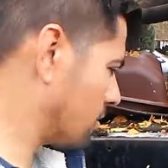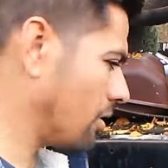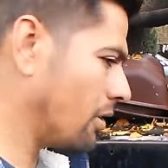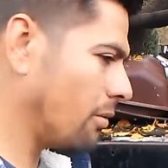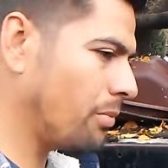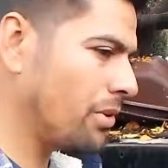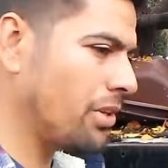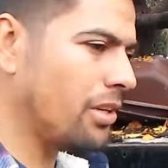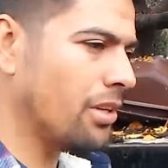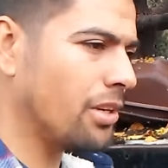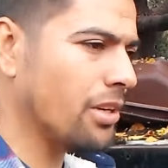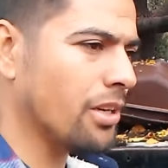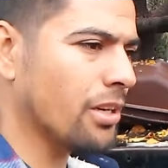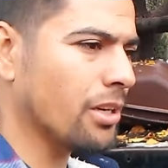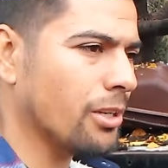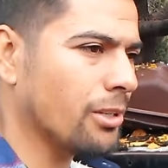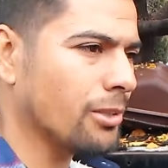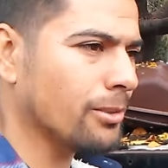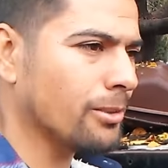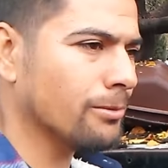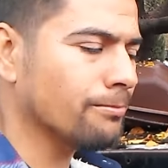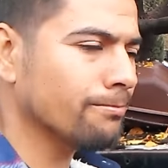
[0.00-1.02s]
going
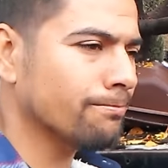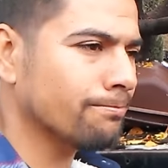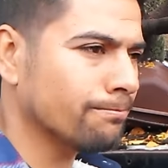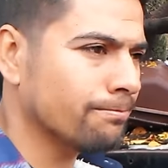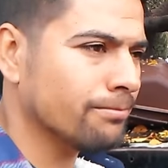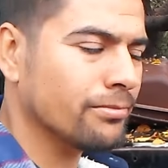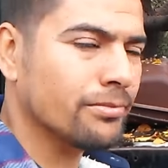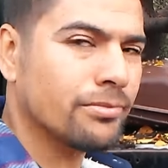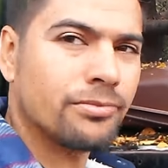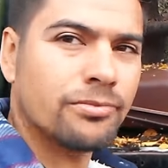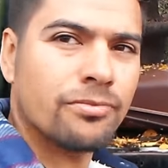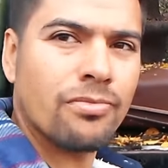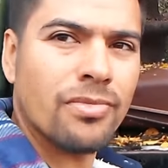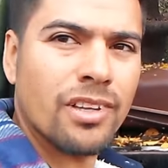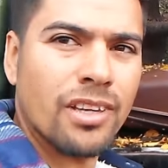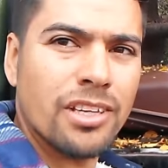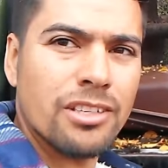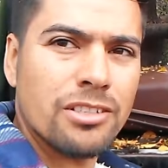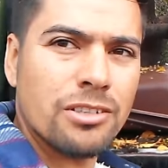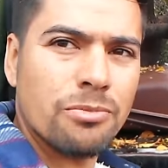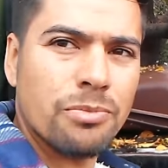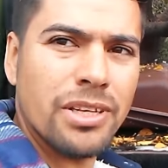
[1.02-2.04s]

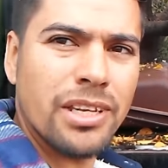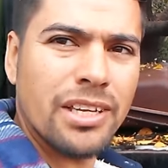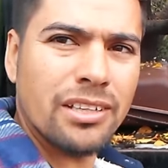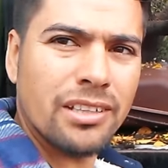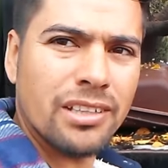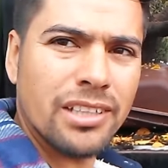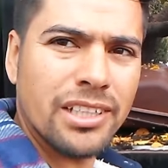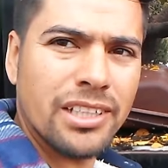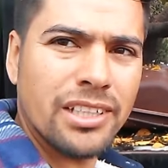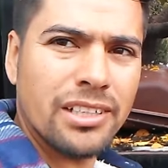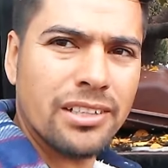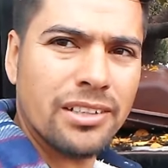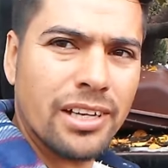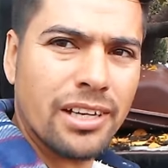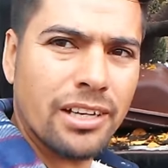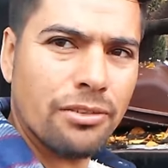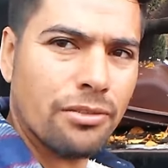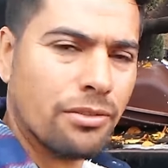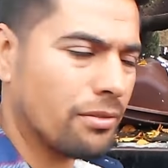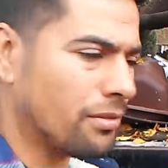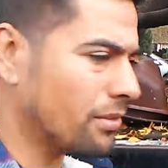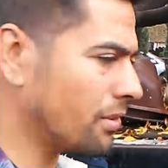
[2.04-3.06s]
to be cleaner
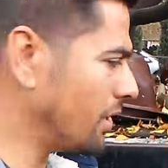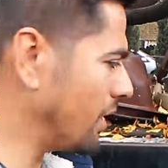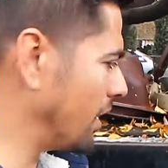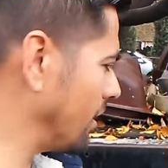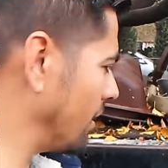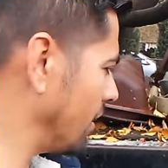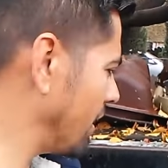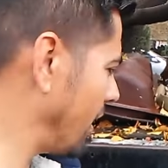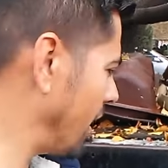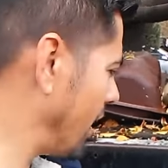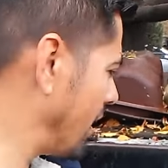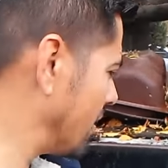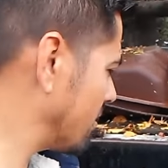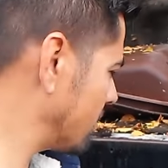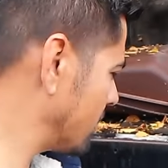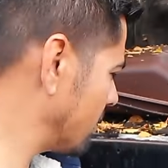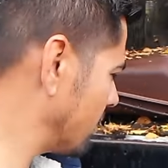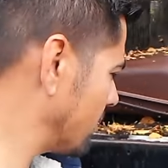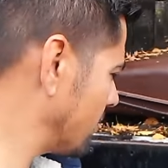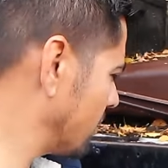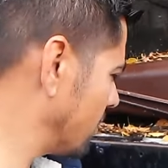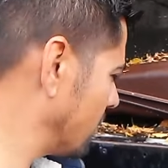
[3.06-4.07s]
than
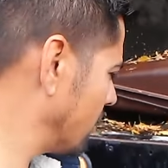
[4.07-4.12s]
gas